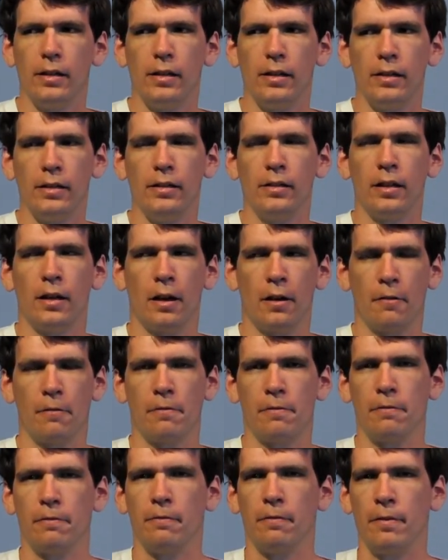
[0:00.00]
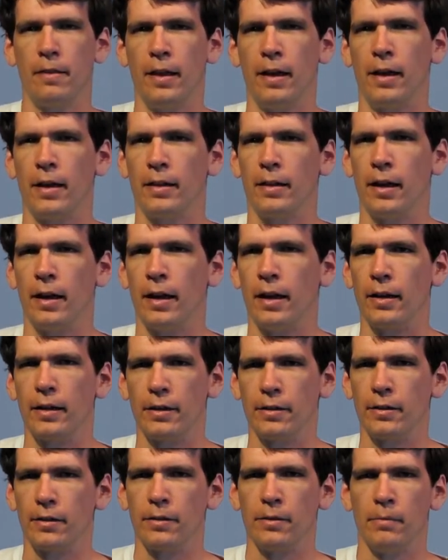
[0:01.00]
enough that I
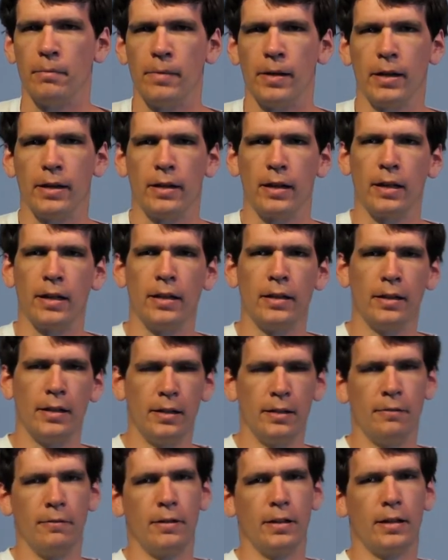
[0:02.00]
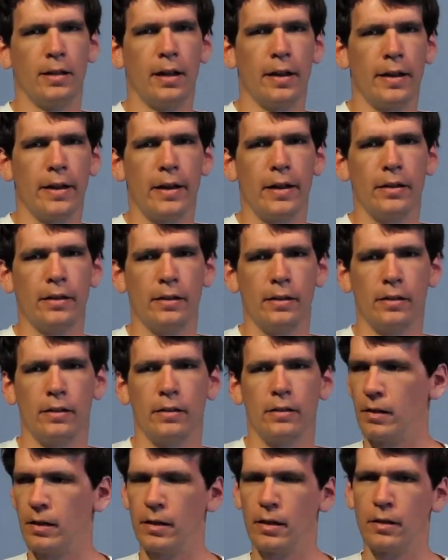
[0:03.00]
could make a living at
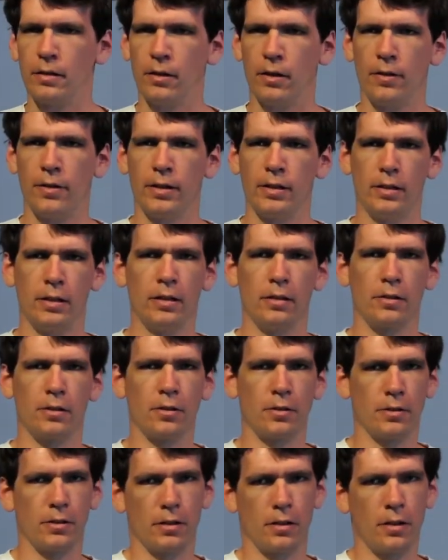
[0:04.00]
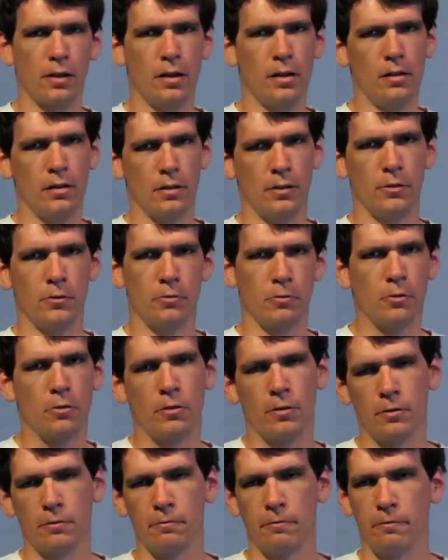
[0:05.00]
it. Like I know I did go to college
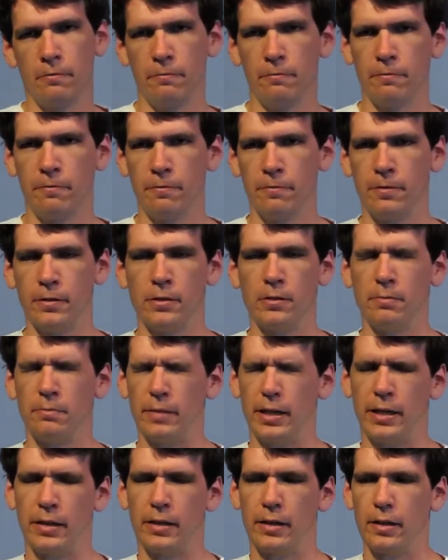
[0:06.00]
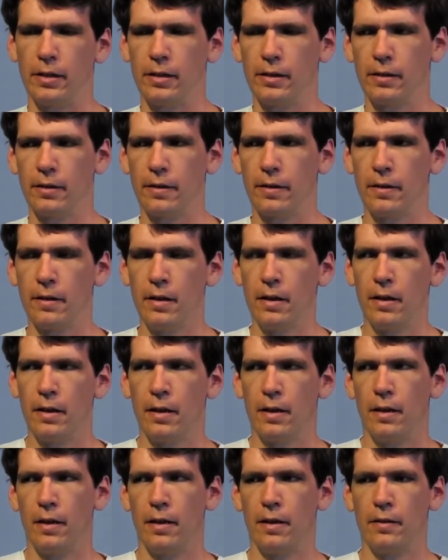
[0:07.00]
for filmmaking
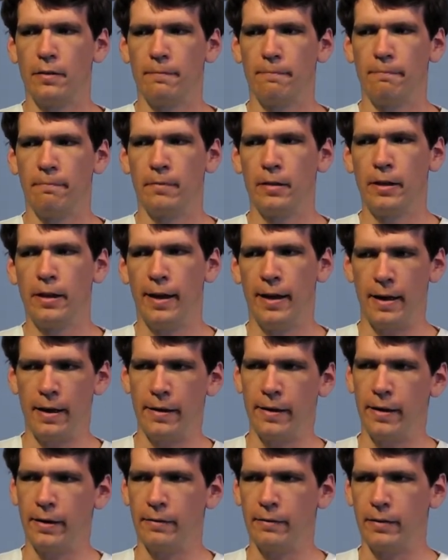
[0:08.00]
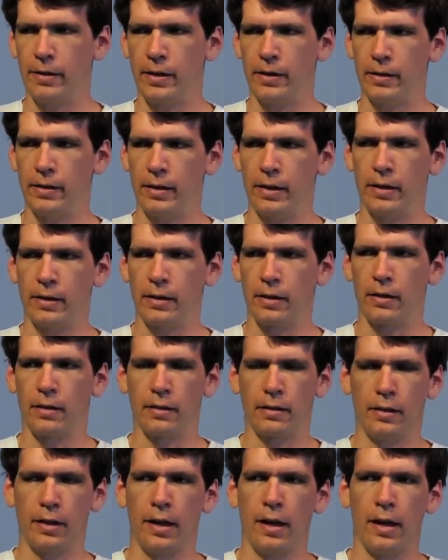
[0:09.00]
and yeah, I, I like
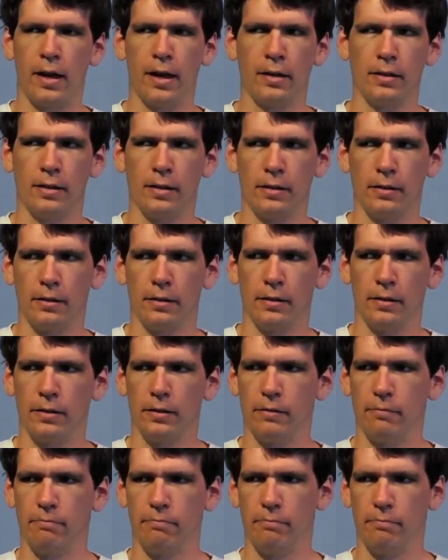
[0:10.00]
that and it